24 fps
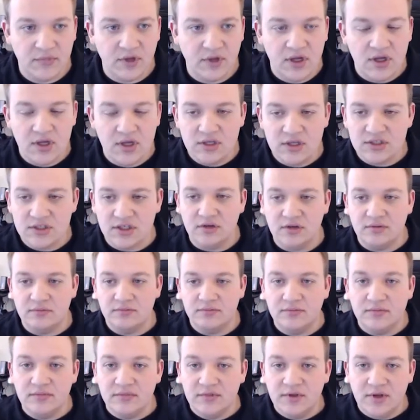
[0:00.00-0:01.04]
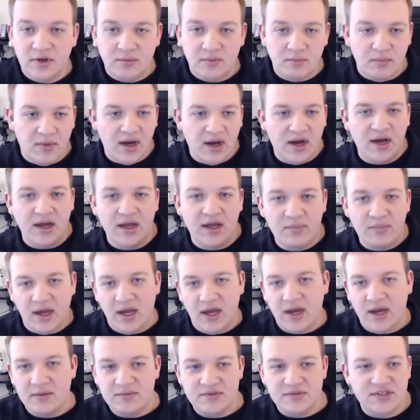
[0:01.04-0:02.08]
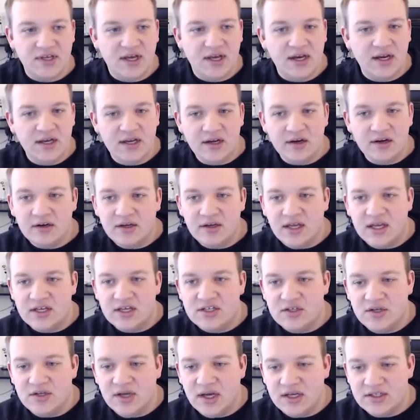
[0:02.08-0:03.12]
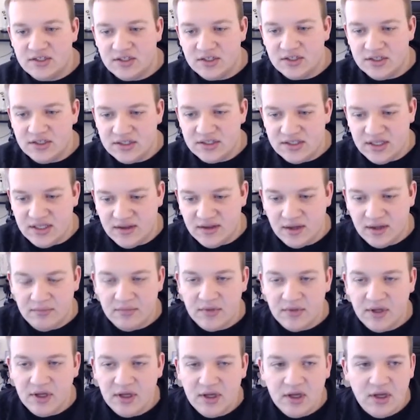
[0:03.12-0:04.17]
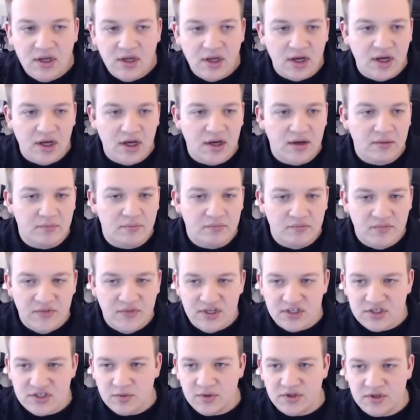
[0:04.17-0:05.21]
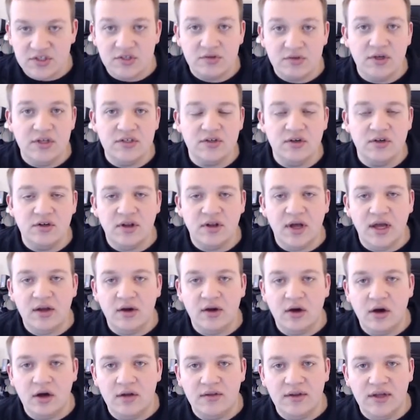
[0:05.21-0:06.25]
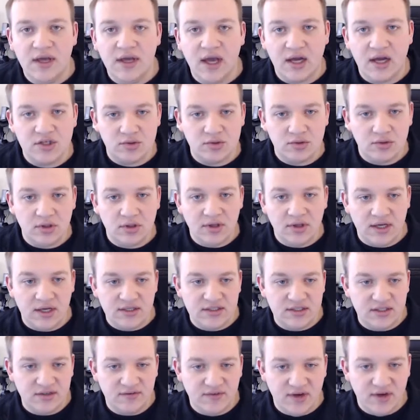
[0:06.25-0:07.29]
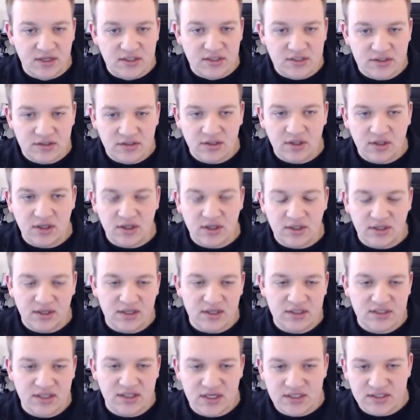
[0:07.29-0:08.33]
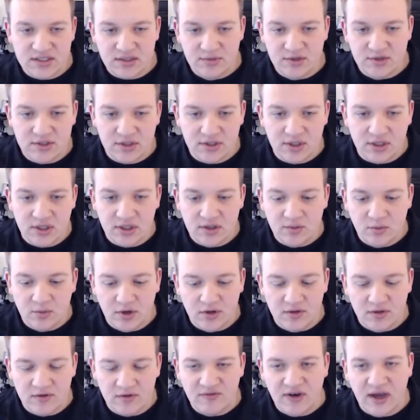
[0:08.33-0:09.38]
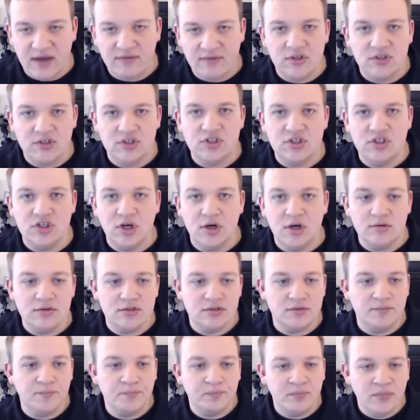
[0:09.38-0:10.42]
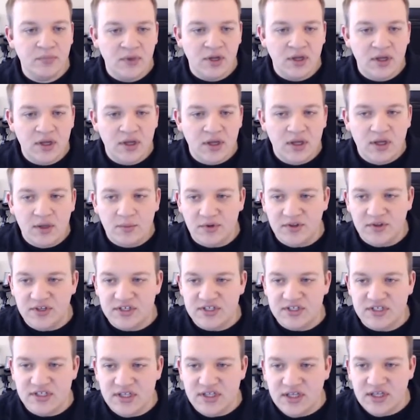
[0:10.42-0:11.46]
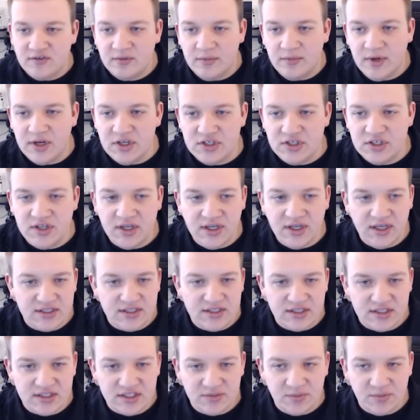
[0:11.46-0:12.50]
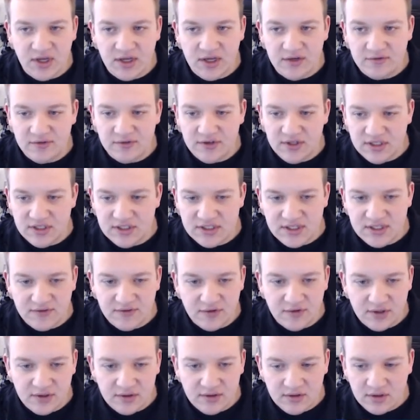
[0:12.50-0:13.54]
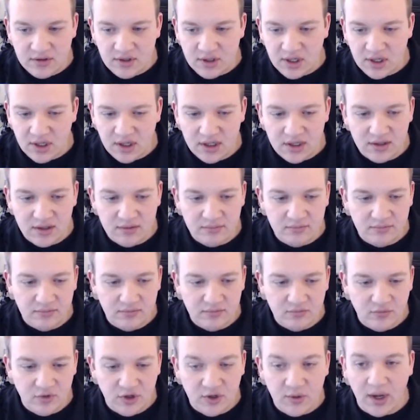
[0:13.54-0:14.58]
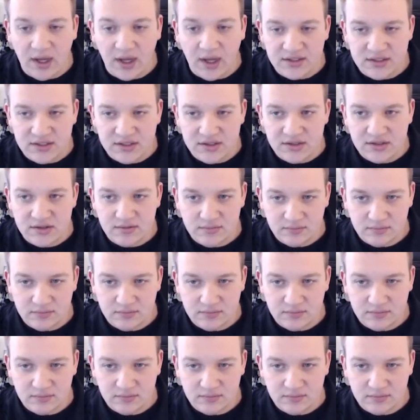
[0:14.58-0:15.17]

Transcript: So my backup slide here, in case you guys couldn't see them. These are what the screens look like on the actual Alexa device. And in this case, I'm using one of the 5-inch shows. But this is the information that gets displayed for these different requests.